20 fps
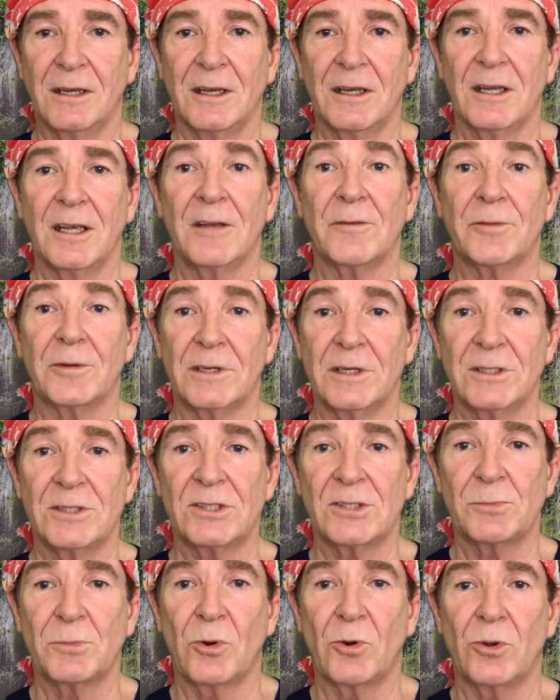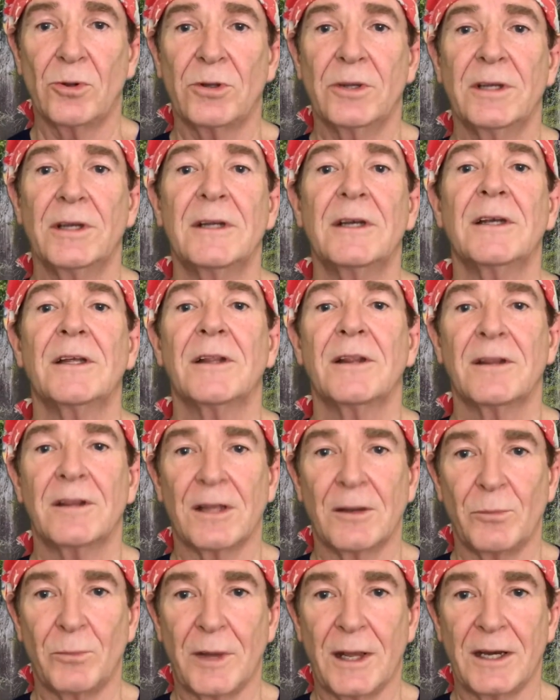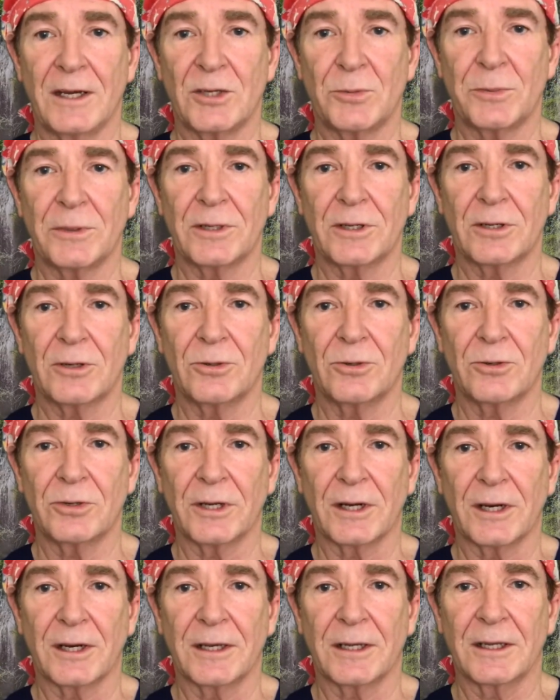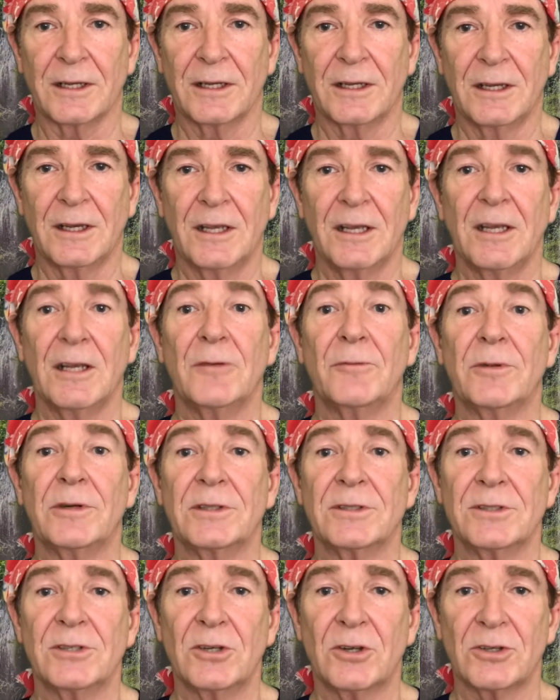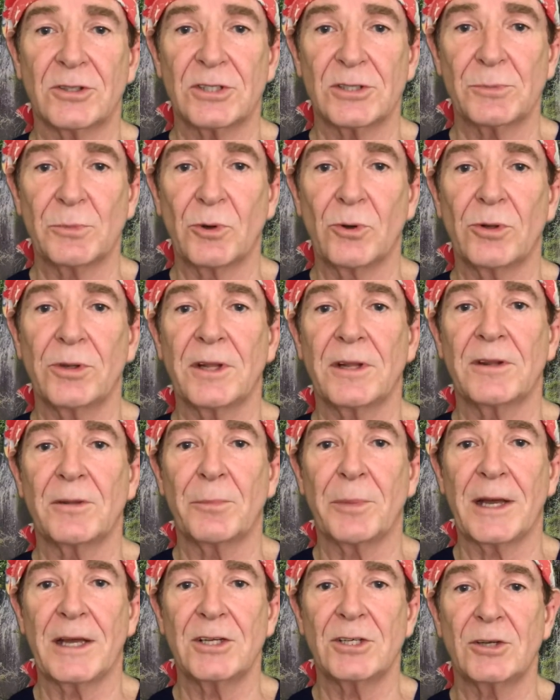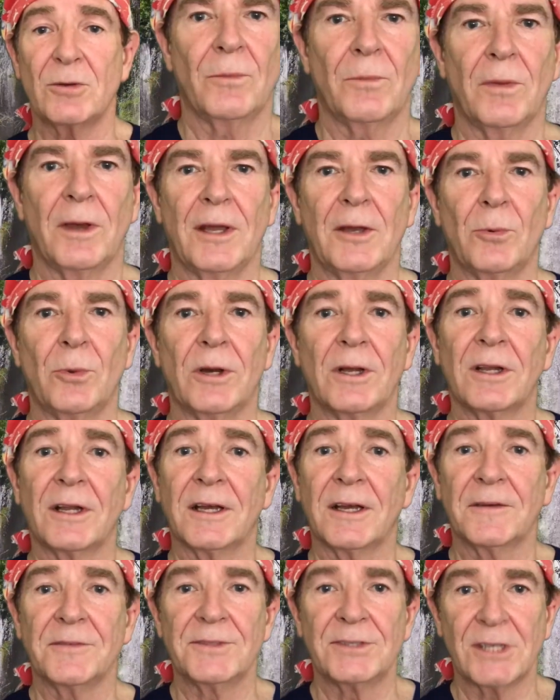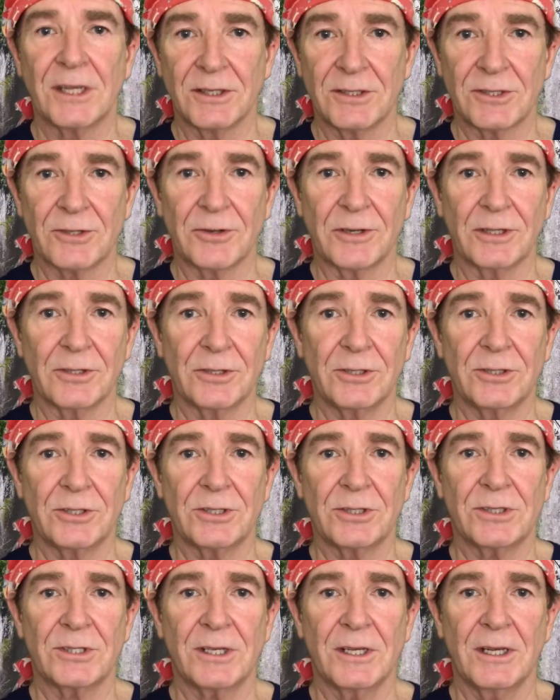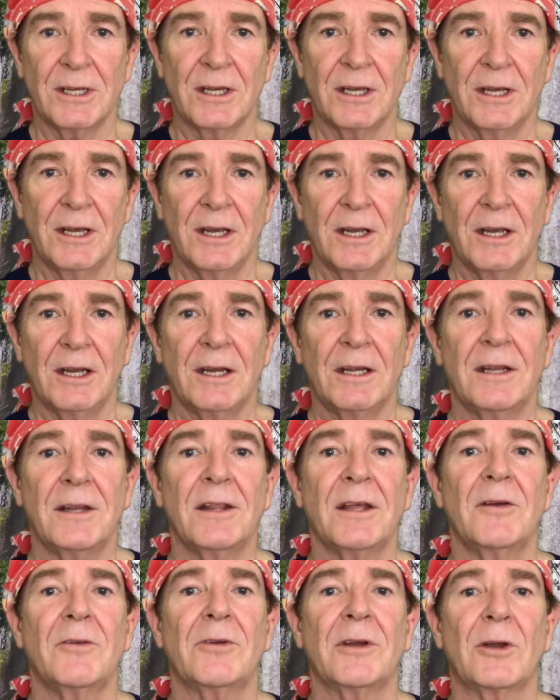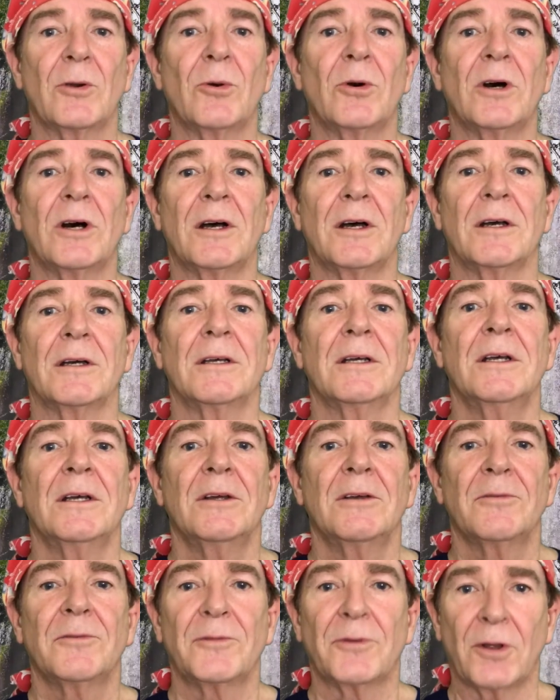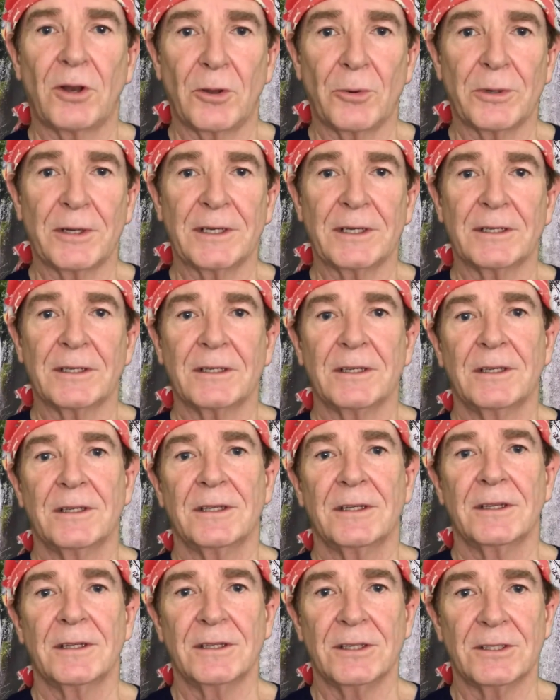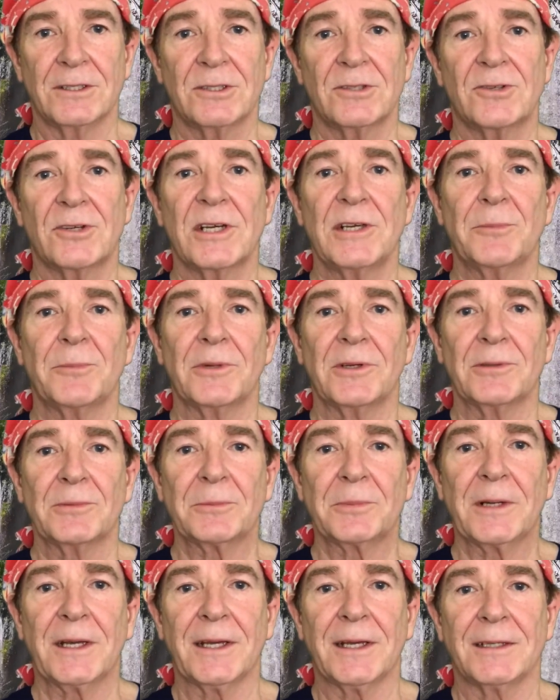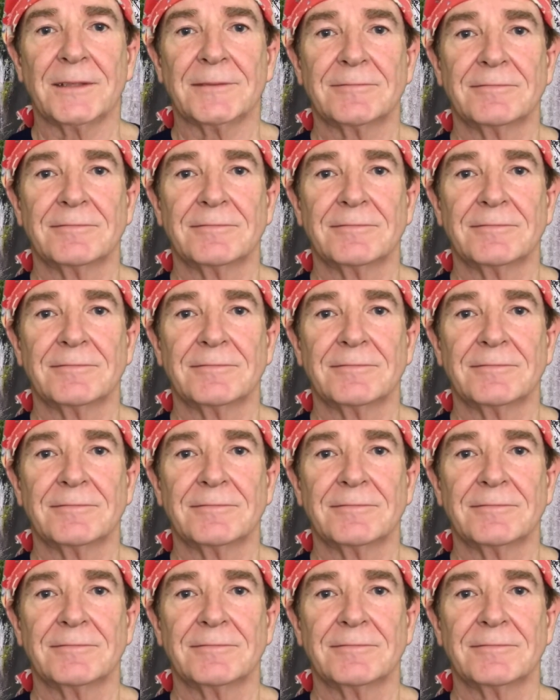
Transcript: If it is small, then management accordingly. If it is not small, then the patient may well have sensory urgency and then require following this treatment plan.